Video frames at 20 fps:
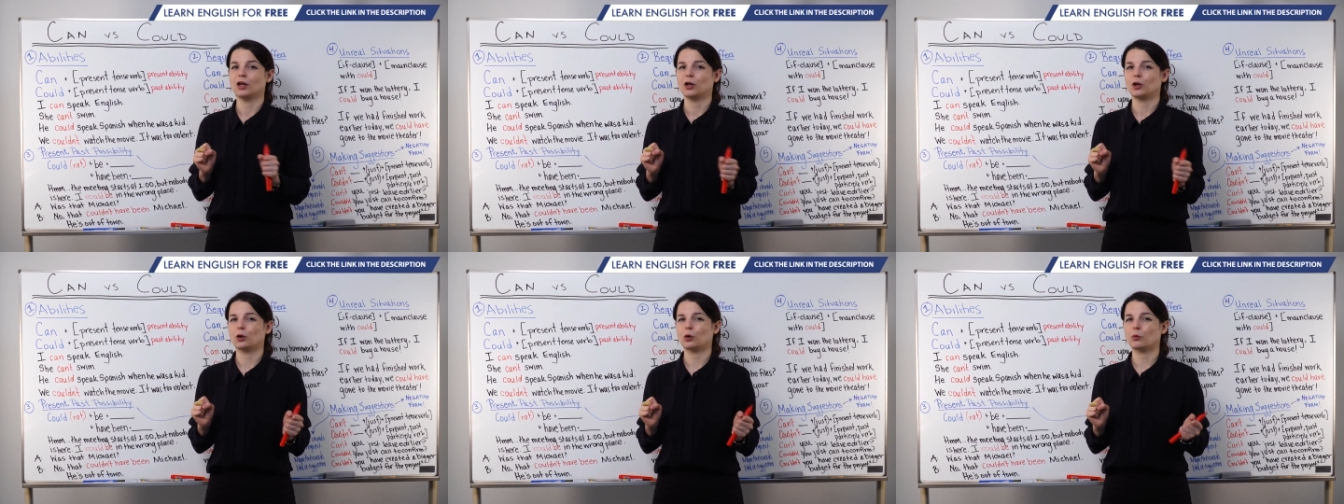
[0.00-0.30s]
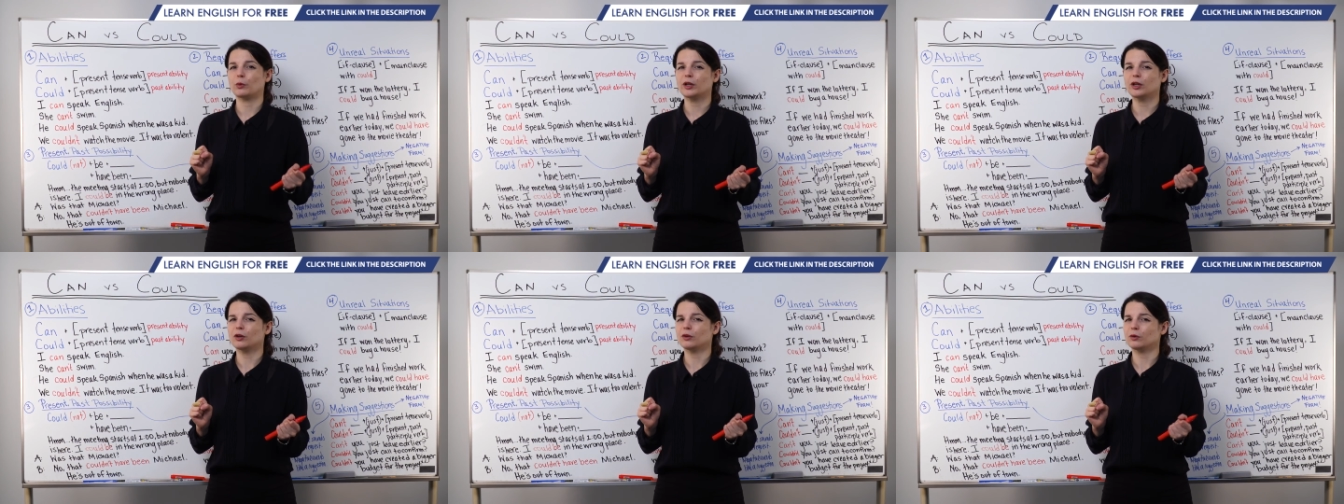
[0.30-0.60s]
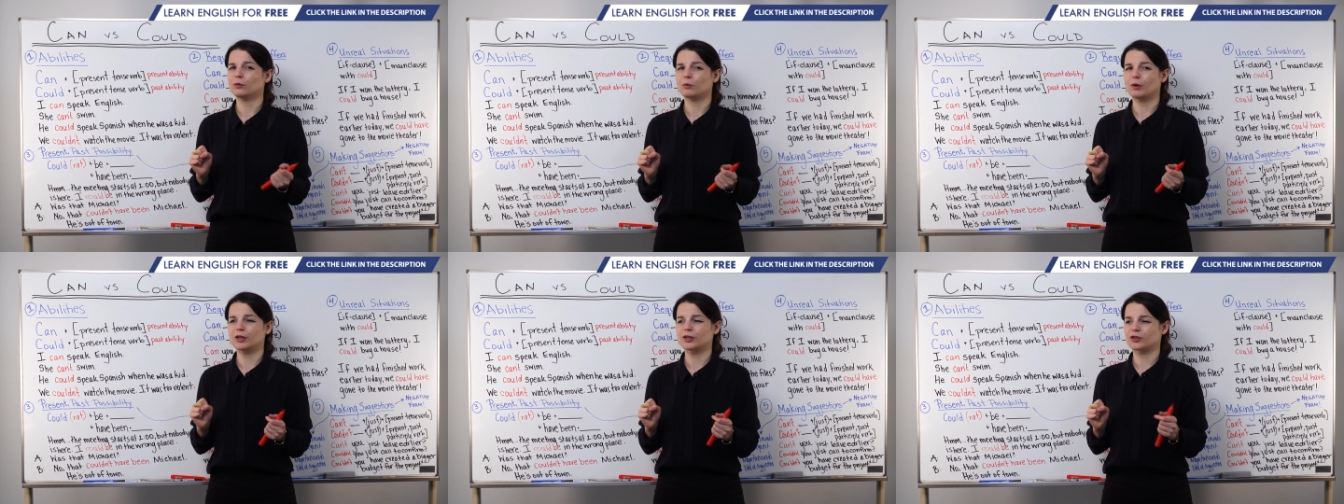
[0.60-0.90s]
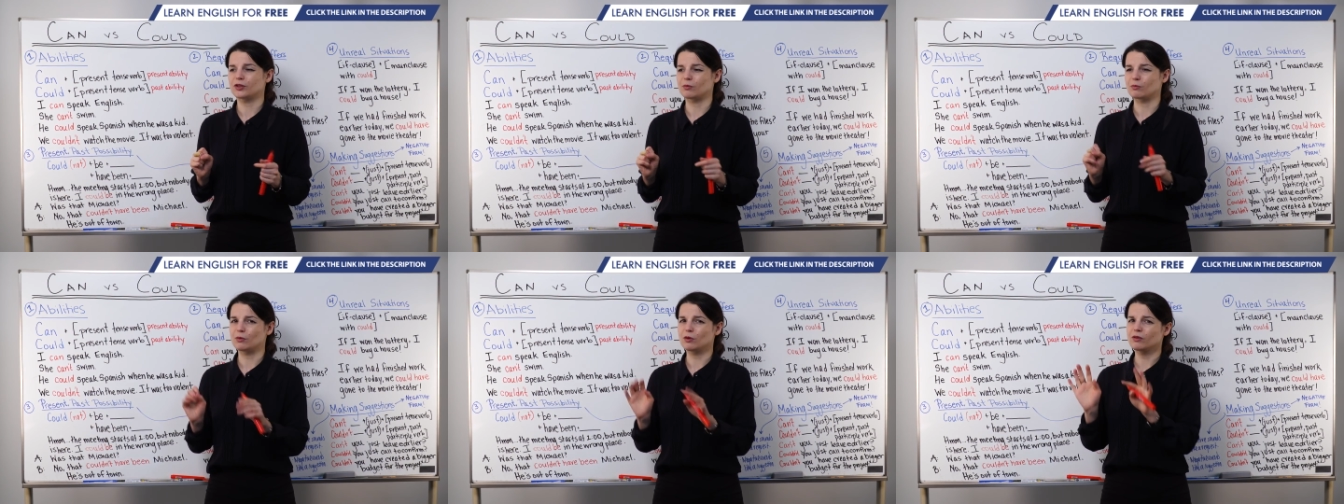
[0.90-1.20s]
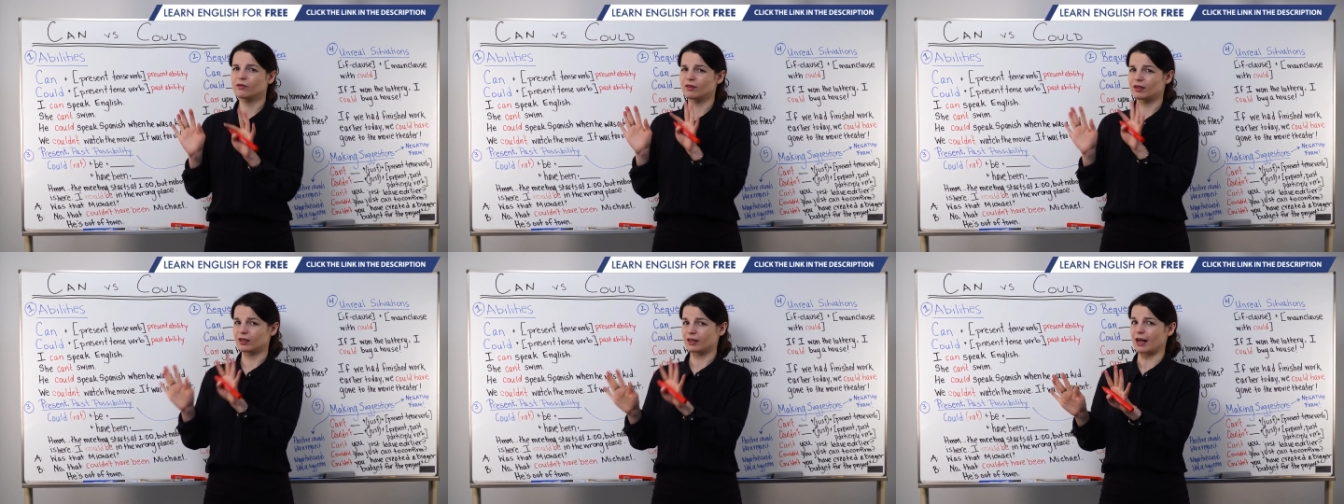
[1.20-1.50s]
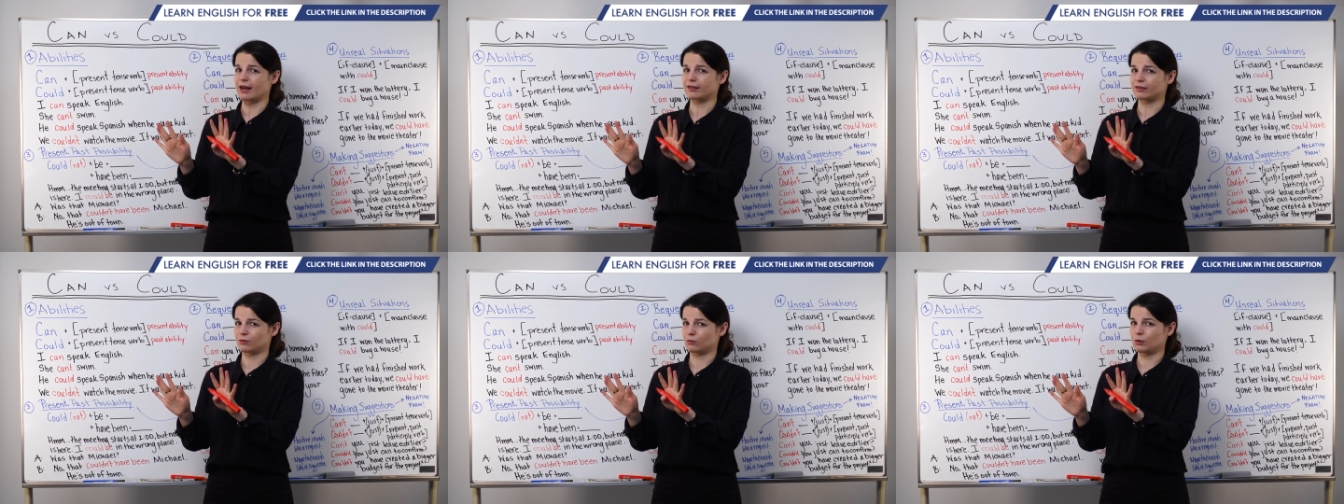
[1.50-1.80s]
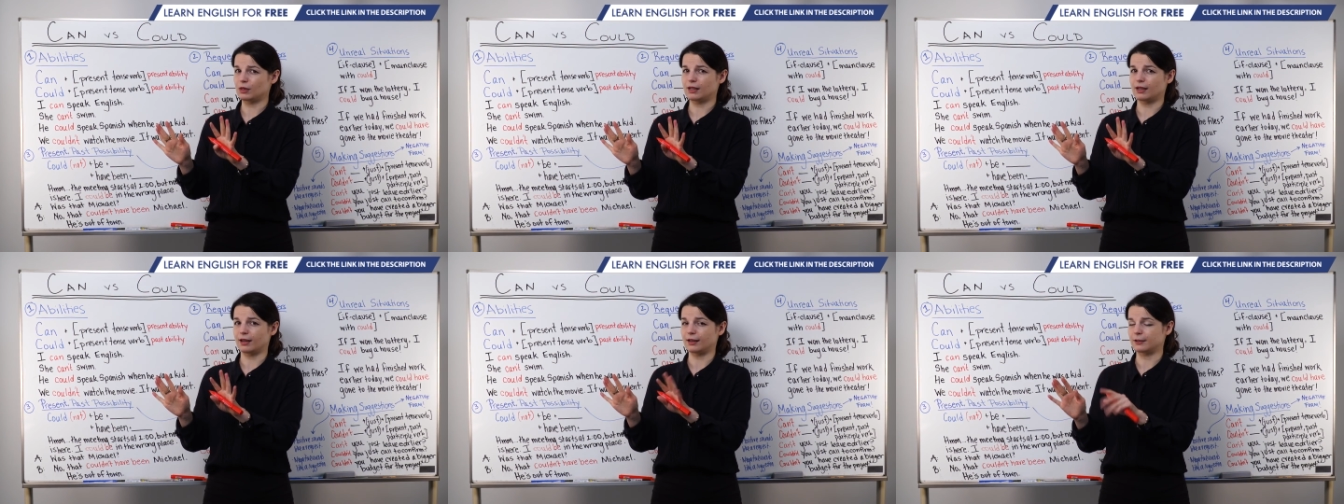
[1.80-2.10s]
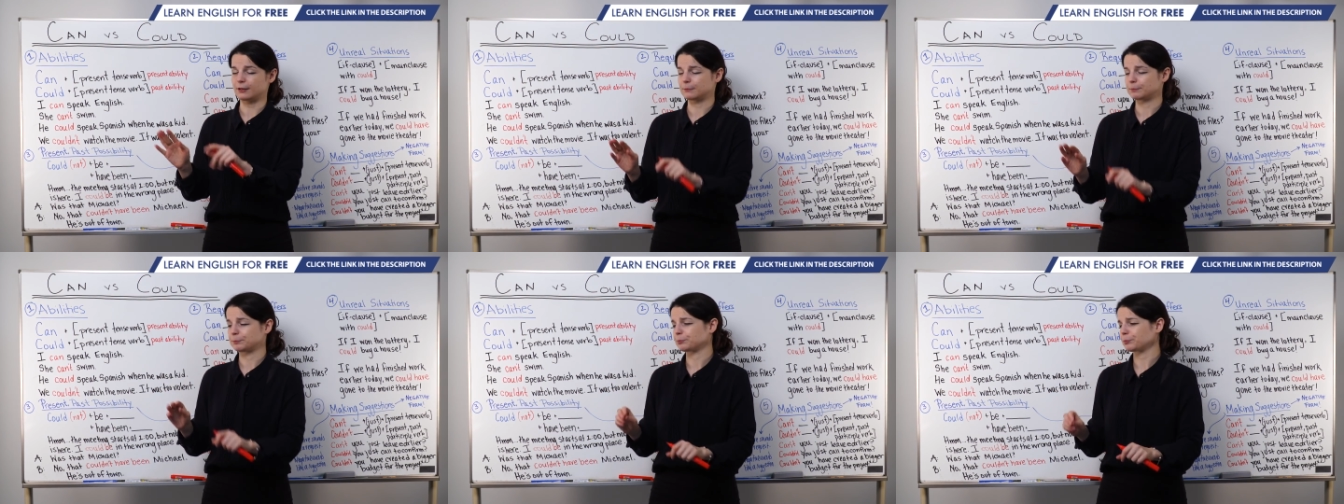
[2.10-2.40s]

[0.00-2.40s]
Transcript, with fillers: or we couldn't watch the movie last weekend.